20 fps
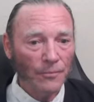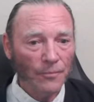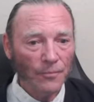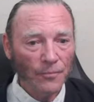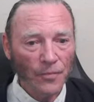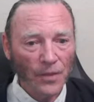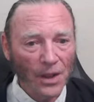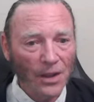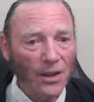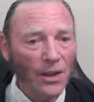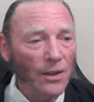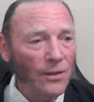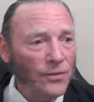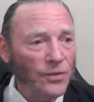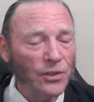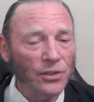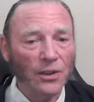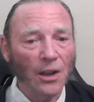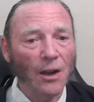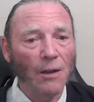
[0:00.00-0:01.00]
it gives
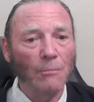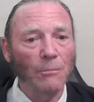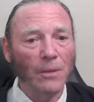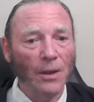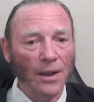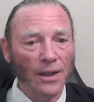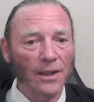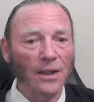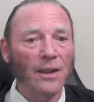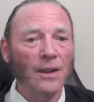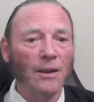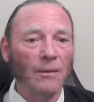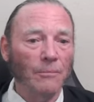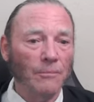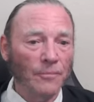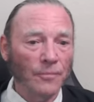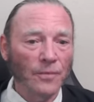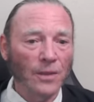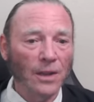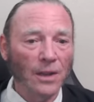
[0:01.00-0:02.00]
scum like
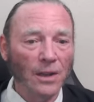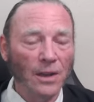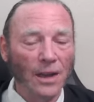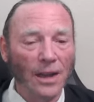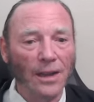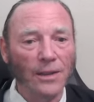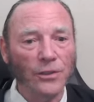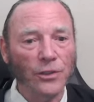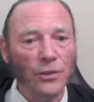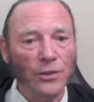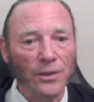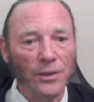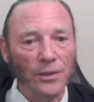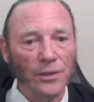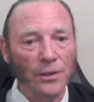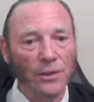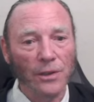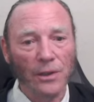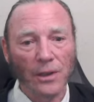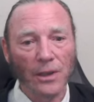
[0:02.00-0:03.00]
him an
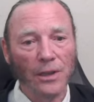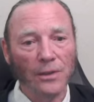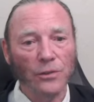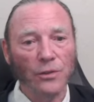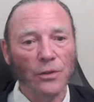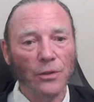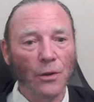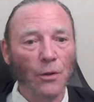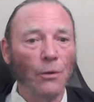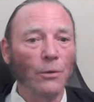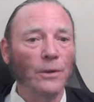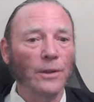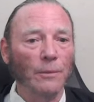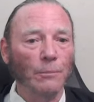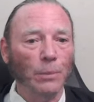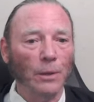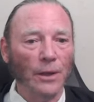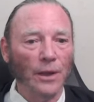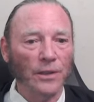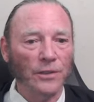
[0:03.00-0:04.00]
entry into the holy
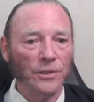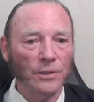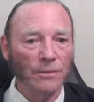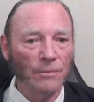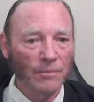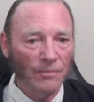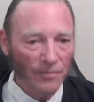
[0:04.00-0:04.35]
place.